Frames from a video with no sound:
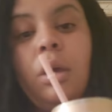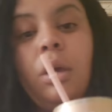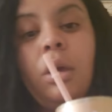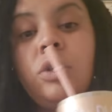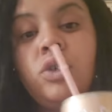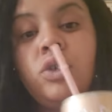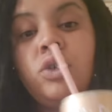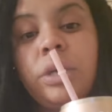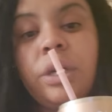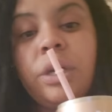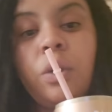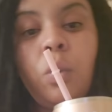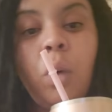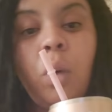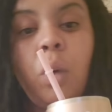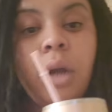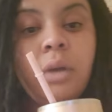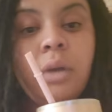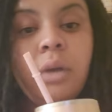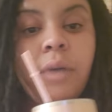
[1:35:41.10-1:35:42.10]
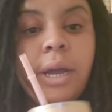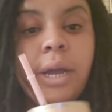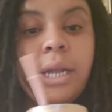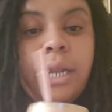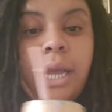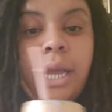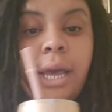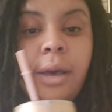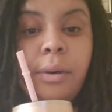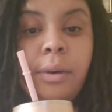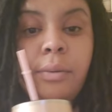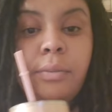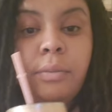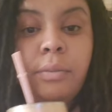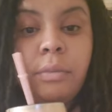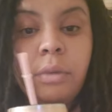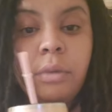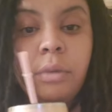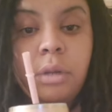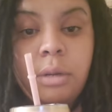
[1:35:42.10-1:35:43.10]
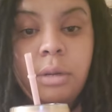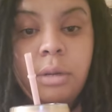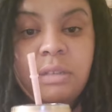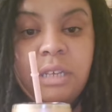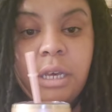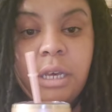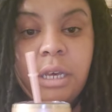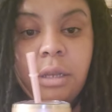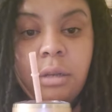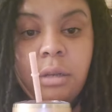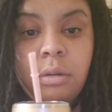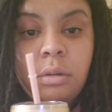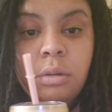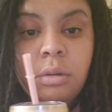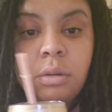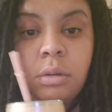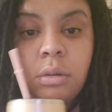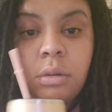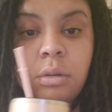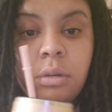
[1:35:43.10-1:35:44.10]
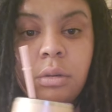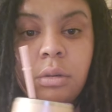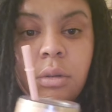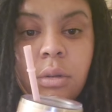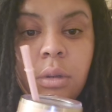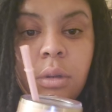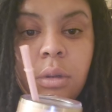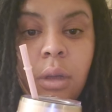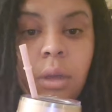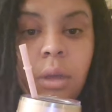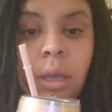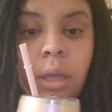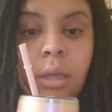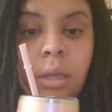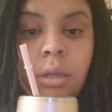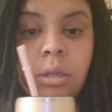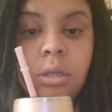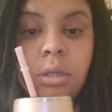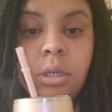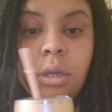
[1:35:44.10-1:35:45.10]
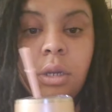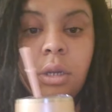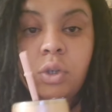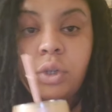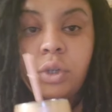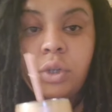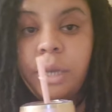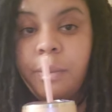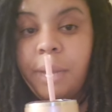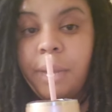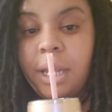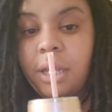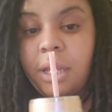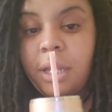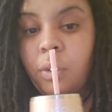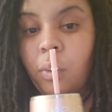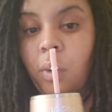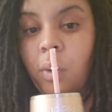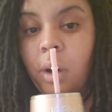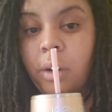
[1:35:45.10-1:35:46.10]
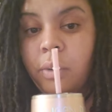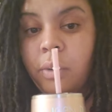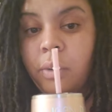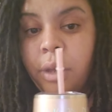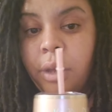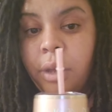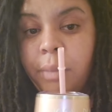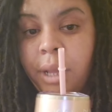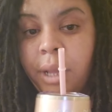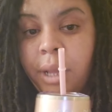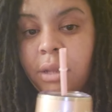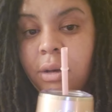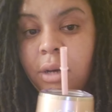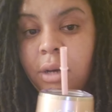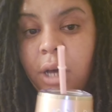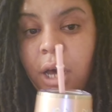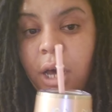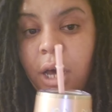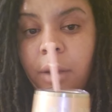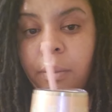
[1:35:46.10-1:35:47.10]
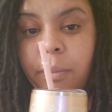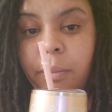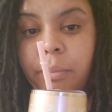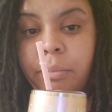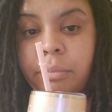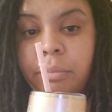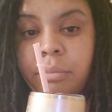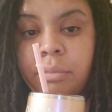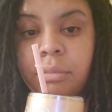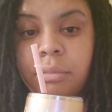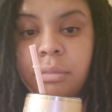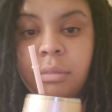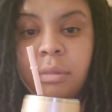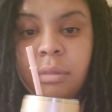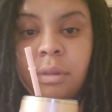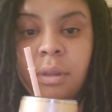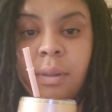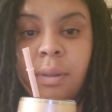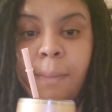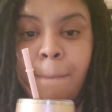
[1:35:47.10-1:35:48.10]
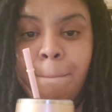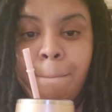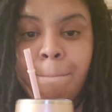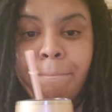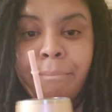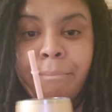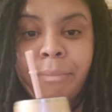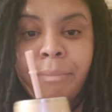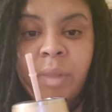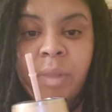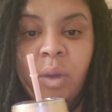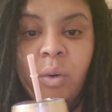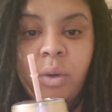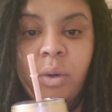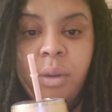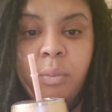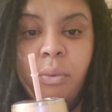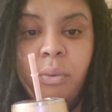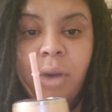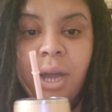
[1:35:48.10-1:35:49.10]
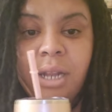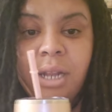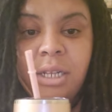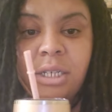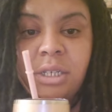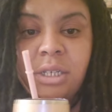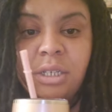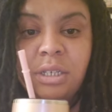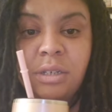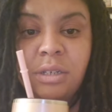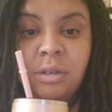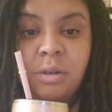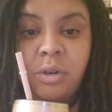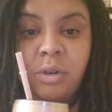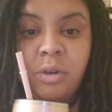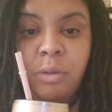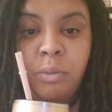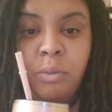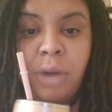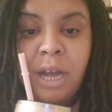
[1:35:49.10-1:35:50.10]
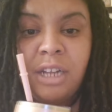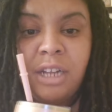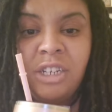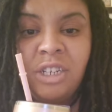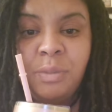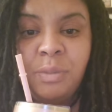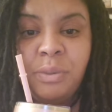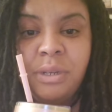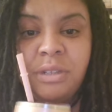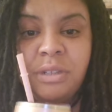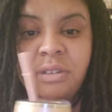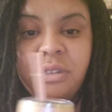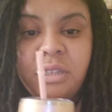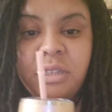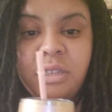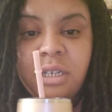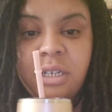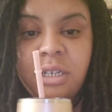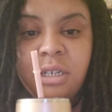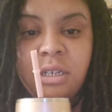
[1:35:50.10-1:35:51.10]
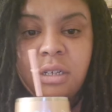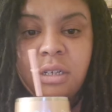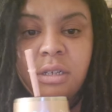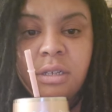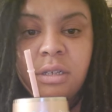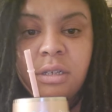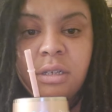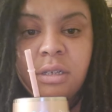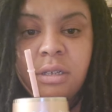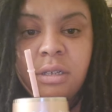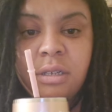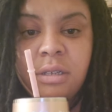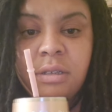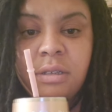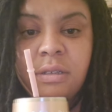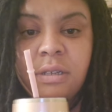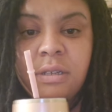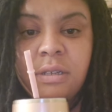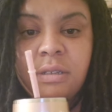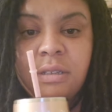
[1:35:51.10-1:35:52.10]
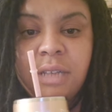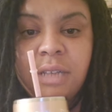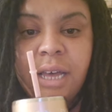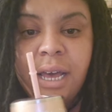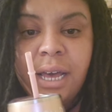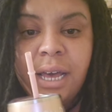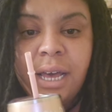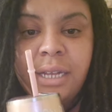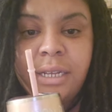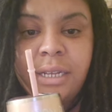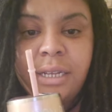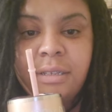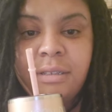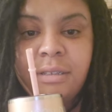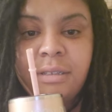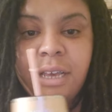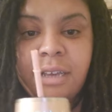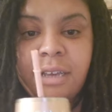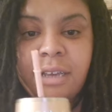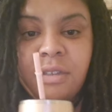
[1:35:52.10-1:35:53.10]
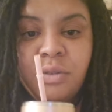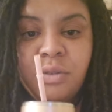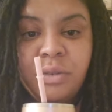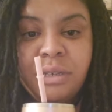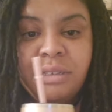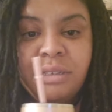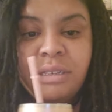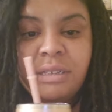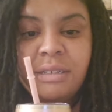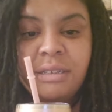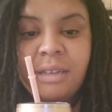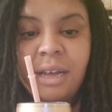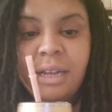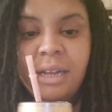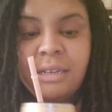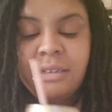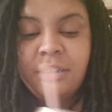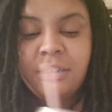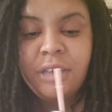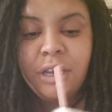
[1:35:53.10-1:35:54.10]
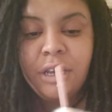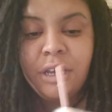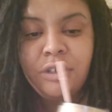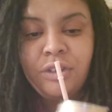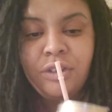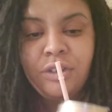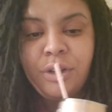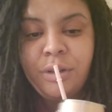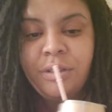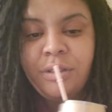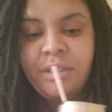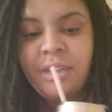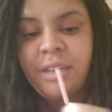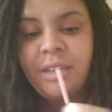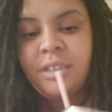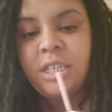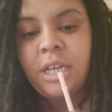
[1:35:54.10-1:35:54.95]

Drinking water right now, you know what I'm saying? You know, drinking my little water in my little cup. Queen Prodigy, you know, Queen Prodigy puts the 6ix9ine in sex, 369 in sex, you know what I'm saying?